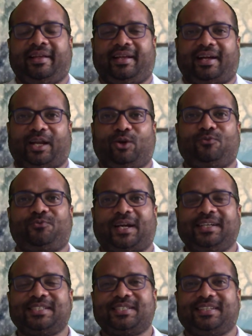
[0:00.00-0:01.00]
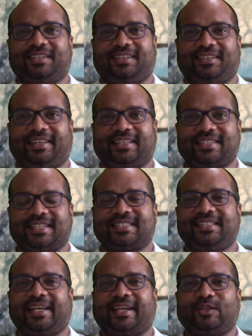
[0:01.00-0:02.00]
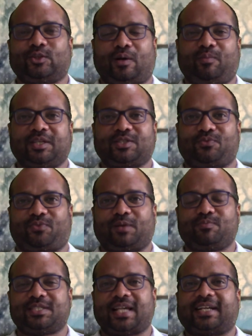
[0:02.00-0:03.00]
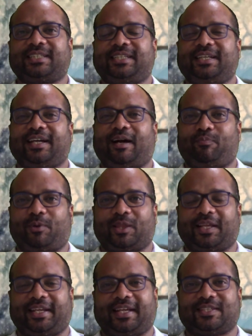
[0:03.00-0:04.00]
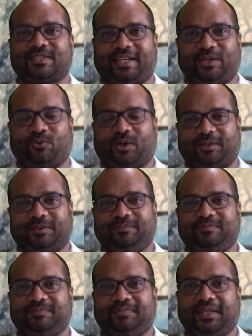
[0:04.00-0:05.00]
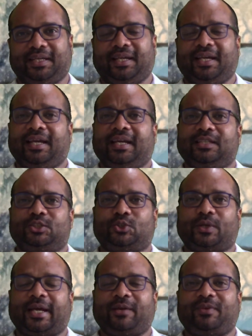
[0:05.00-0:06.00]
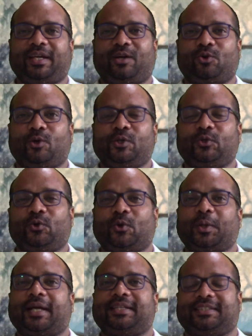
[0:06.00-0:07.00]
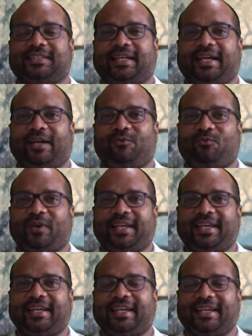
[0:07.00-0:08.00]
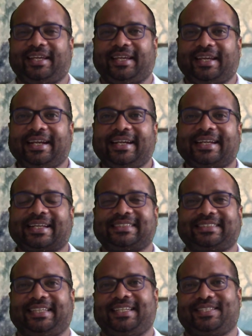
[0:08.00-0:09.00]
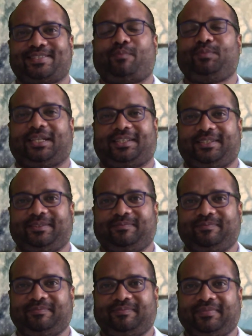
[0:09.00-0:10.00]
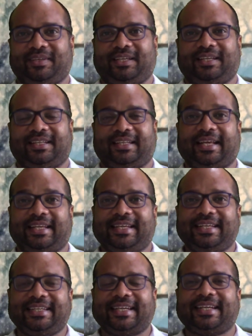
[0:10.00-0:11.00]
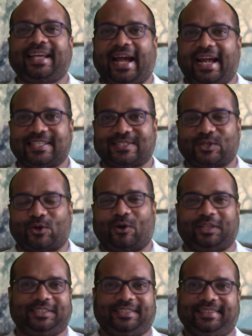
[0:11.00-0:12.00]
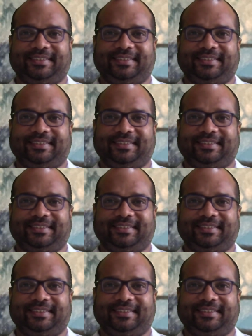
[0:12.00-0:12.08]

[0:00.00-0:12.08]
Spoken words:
Hello friends, this is Jerry Thomas from Sakshi Apologetics Network. Today we are going to look at a very interesting subject, the Indian Astrology.